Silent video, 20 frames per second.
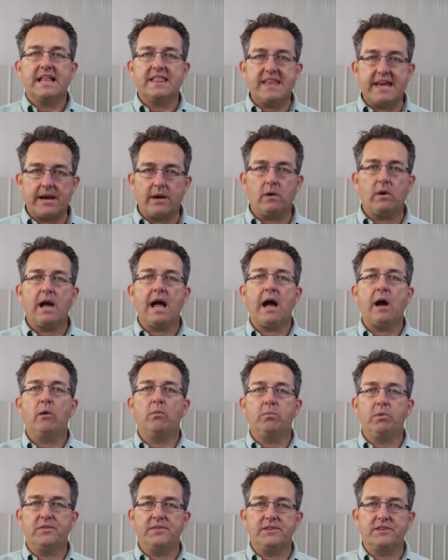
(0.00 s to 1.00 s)
That'll
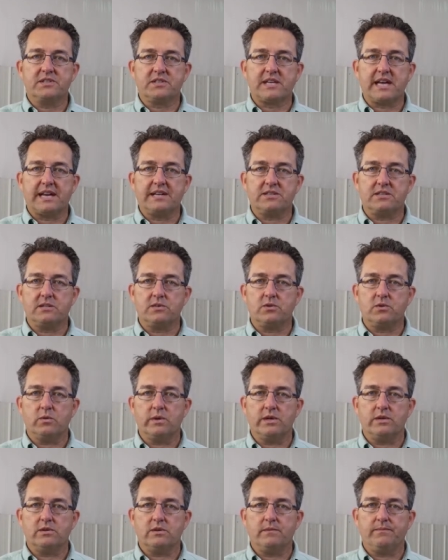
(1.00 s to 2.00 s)
help with this kind of
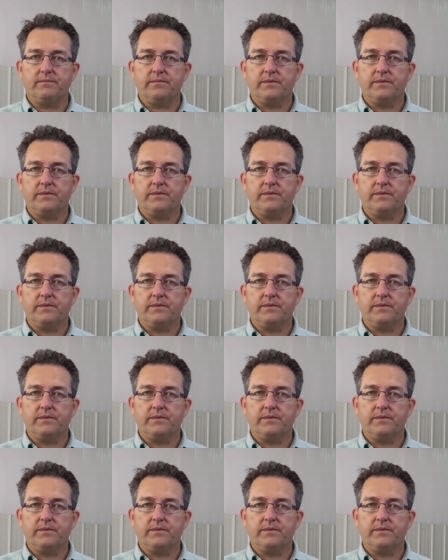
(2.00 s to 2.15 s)
situation.